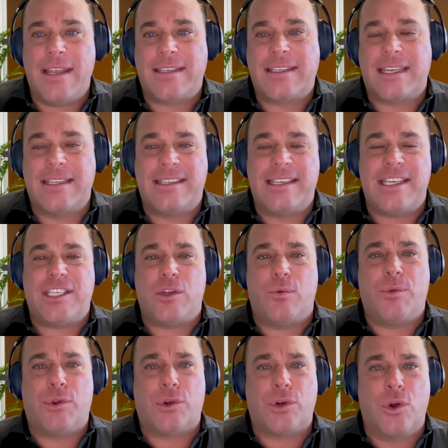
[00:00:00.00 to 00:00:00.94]
is
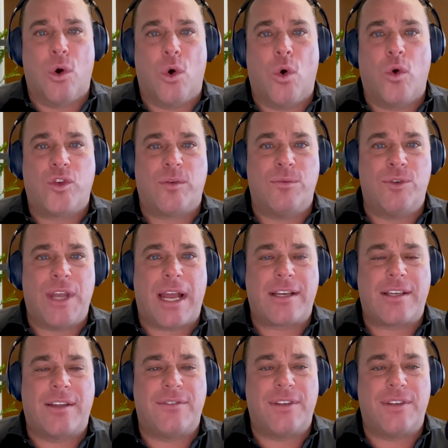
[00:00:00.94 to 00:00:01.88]
consistent with your goals,
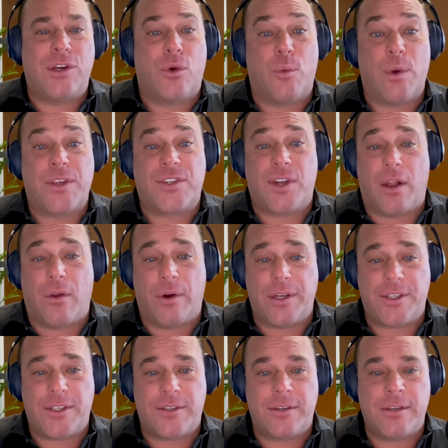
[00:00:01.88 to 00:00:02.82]
objectives, and your risk
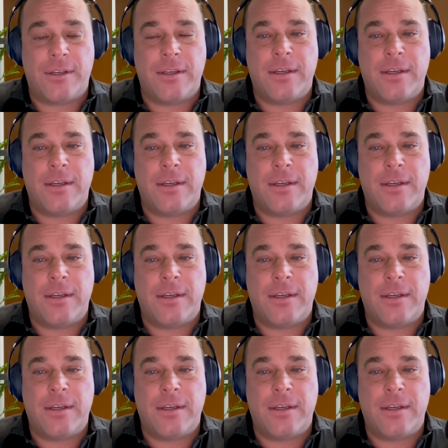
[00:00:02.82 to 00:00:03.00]
tolerance.